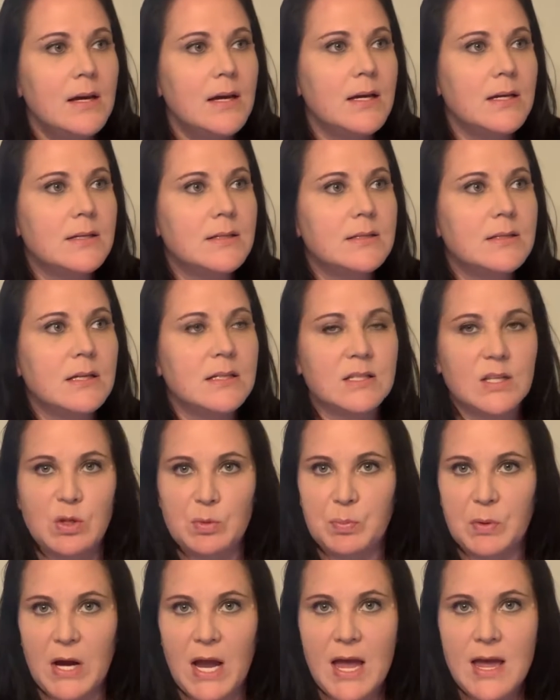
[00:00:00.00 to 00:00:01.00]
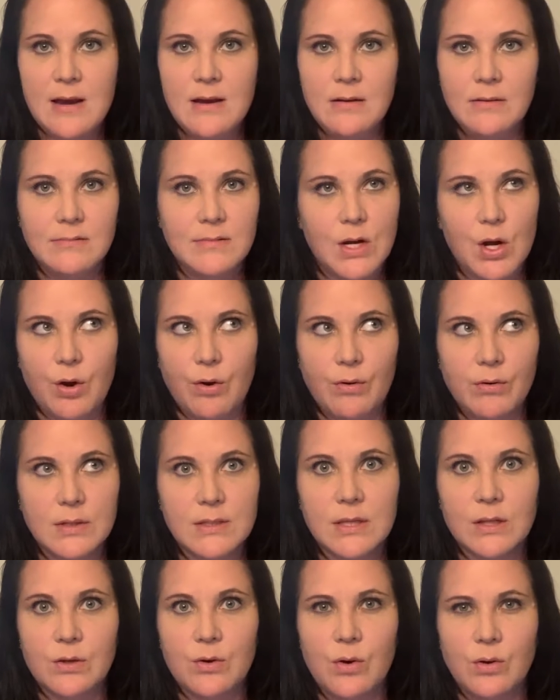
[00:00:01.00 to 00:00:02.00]
Is it the bread? No.
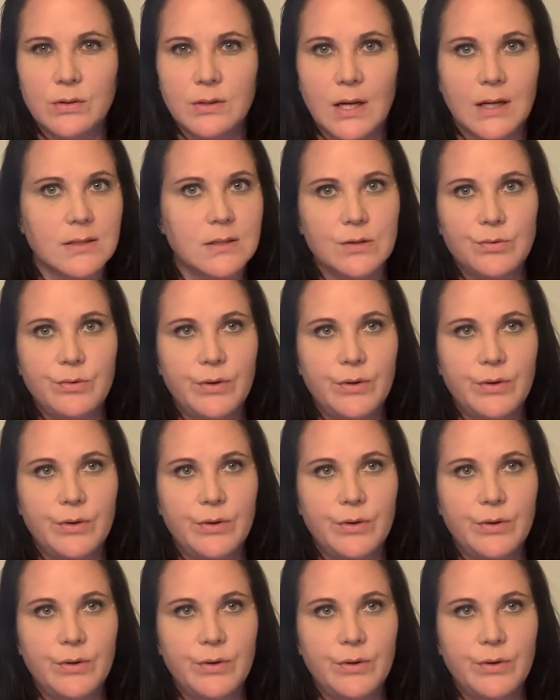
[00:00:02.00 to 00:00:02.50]
Is it cold cuts?